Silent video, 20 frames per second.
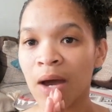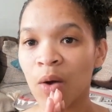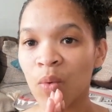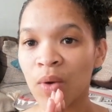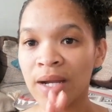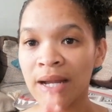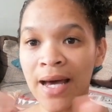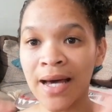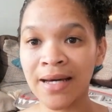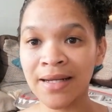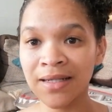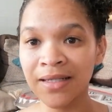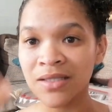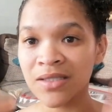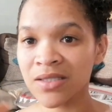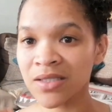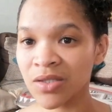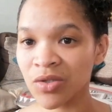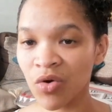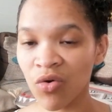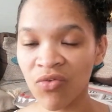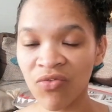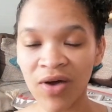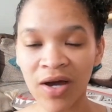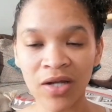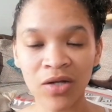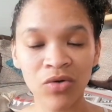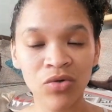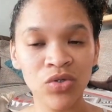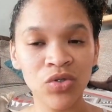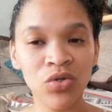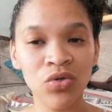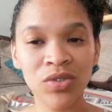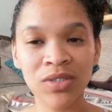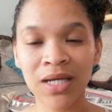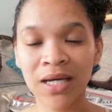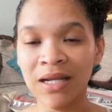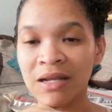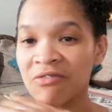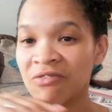When I rinse it off, I don't
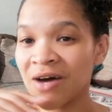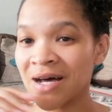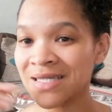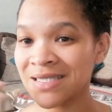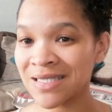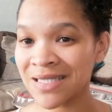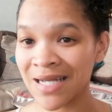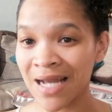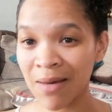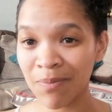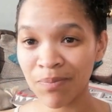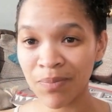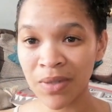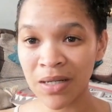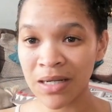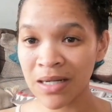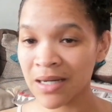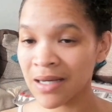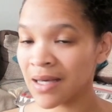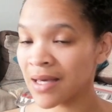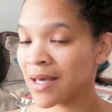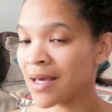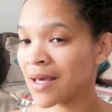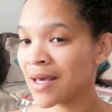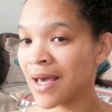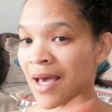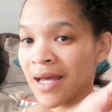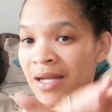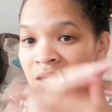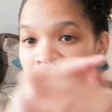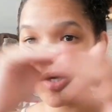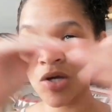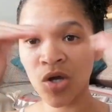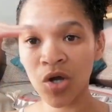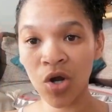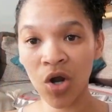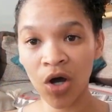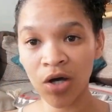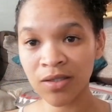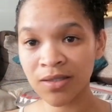use any vaslapper, any
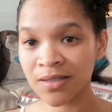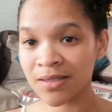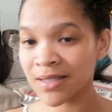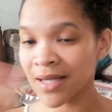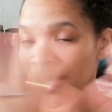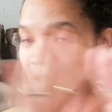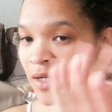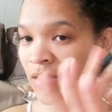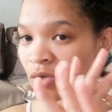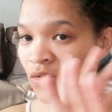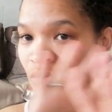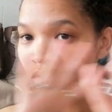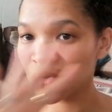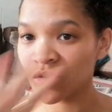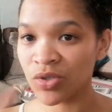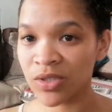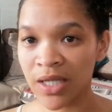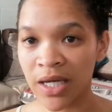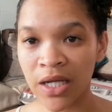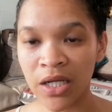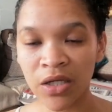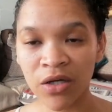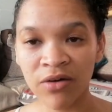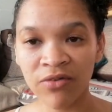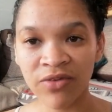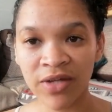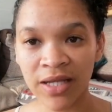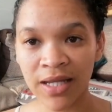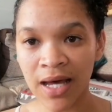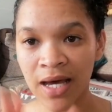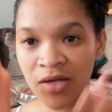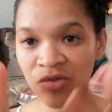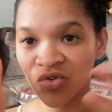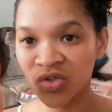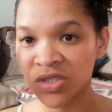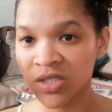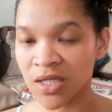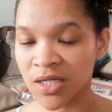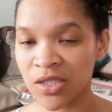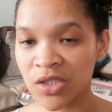cloths. I don't use any of that. I
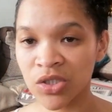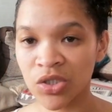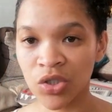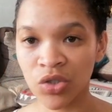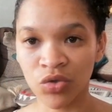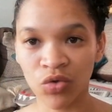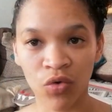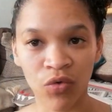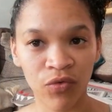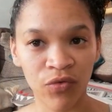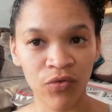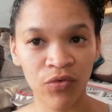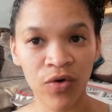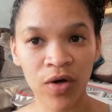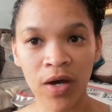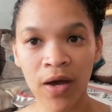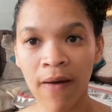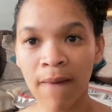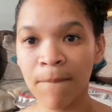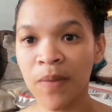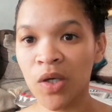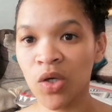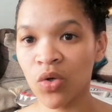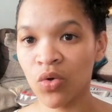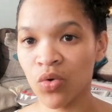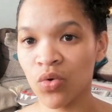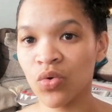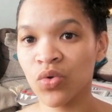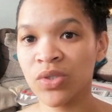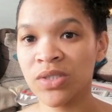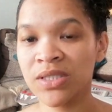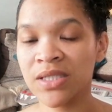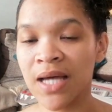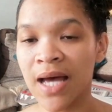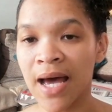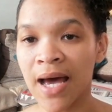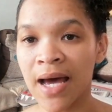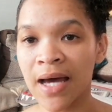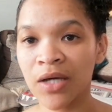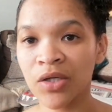just rinse it off, because
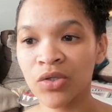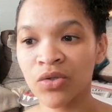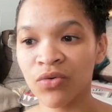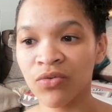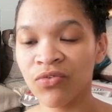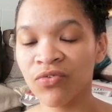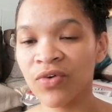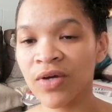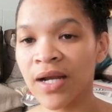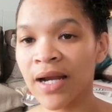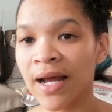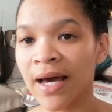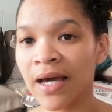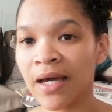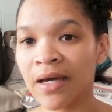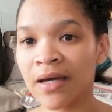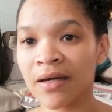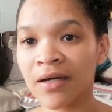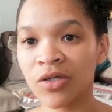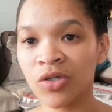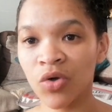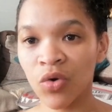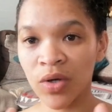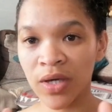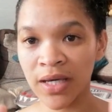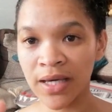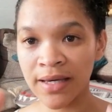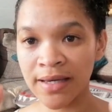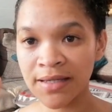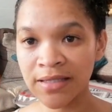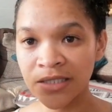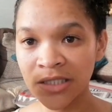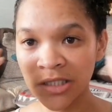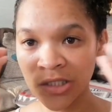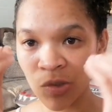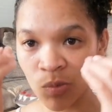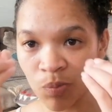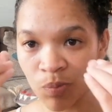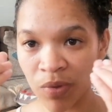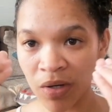I do feel like your hair is
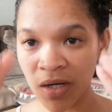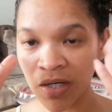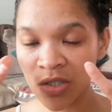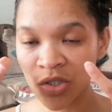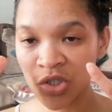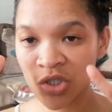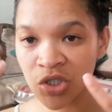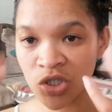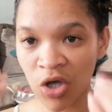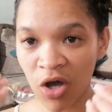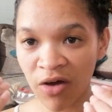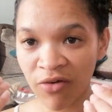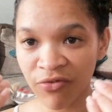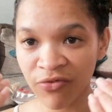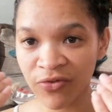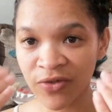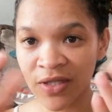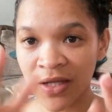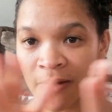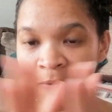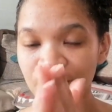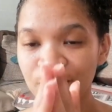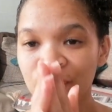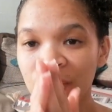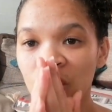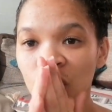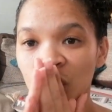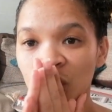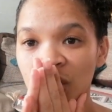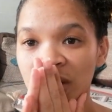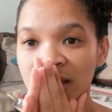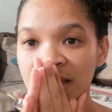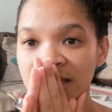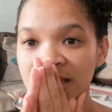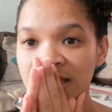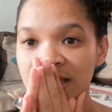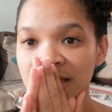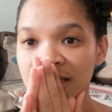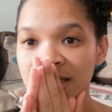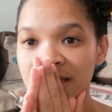super soft,
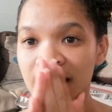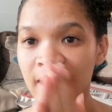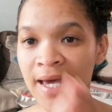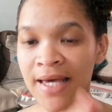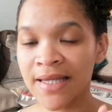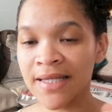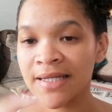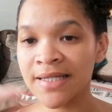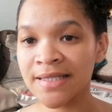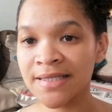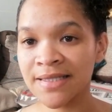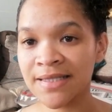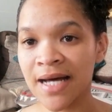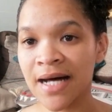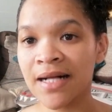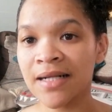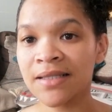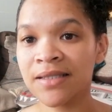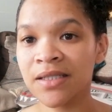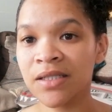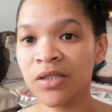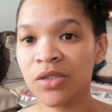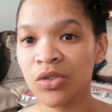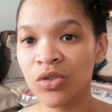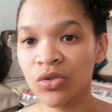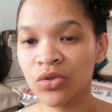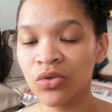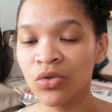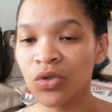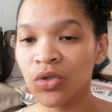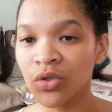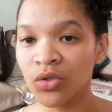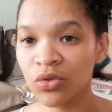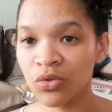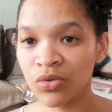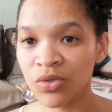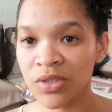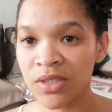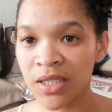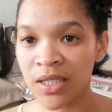which can result in you
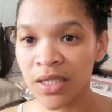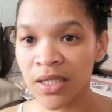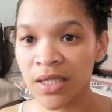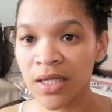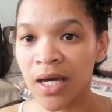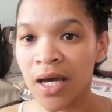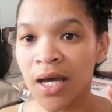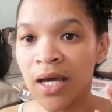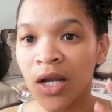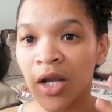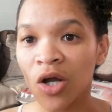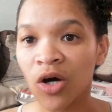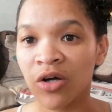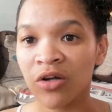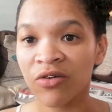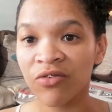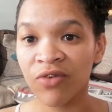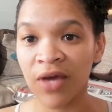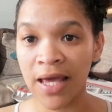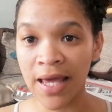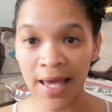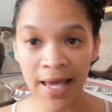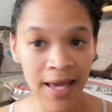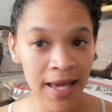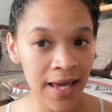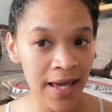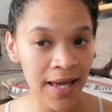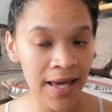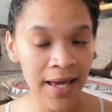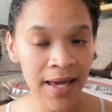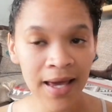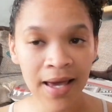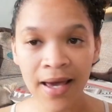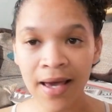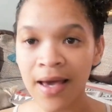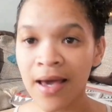losing a lot of hair